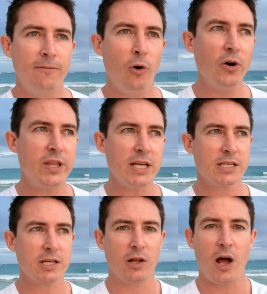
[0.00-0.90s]
for
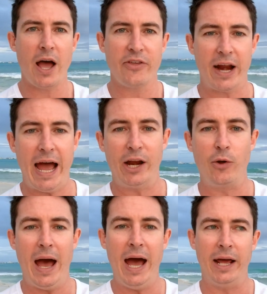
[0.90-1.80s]
this client that I had
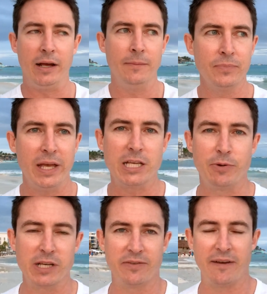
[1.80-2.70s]
who had
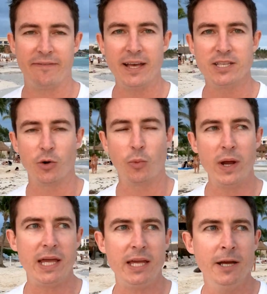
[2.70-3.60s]
expressive aphasia,
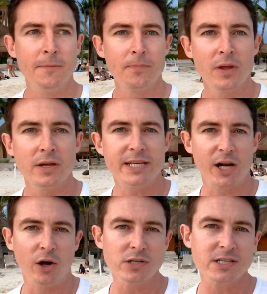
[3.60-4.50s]
we
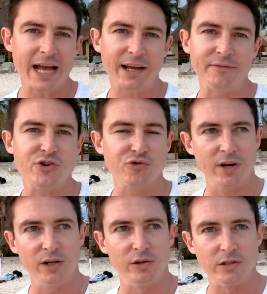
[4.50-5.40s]
did a whole stack of
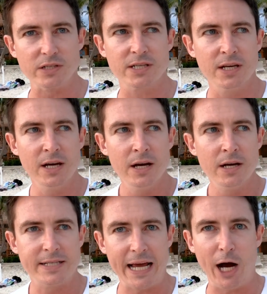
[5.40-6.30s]
drills
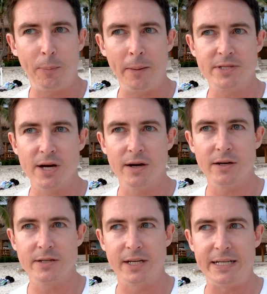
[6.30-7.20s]
to help him to
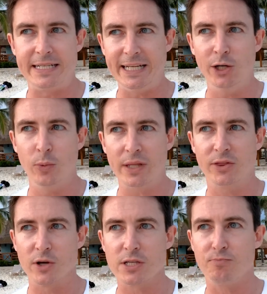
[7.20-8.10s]
deal
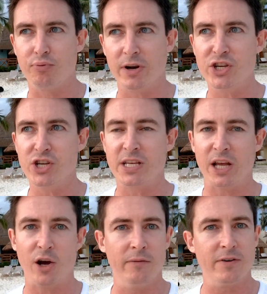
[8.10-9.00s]
with those bridges
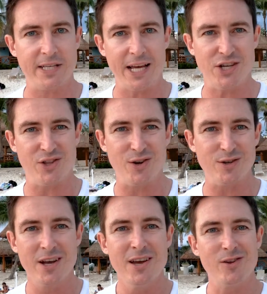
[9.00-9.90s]
in conversation,
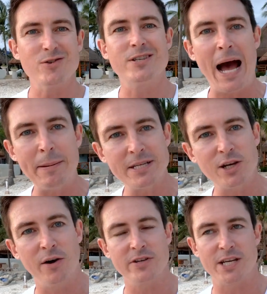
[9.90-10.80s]
those gaps
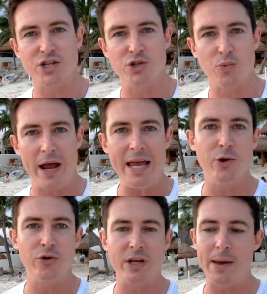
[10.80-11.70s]
in conversations where he
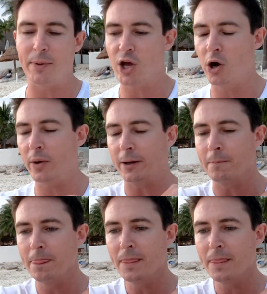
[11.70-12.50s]
couldn't keep it going.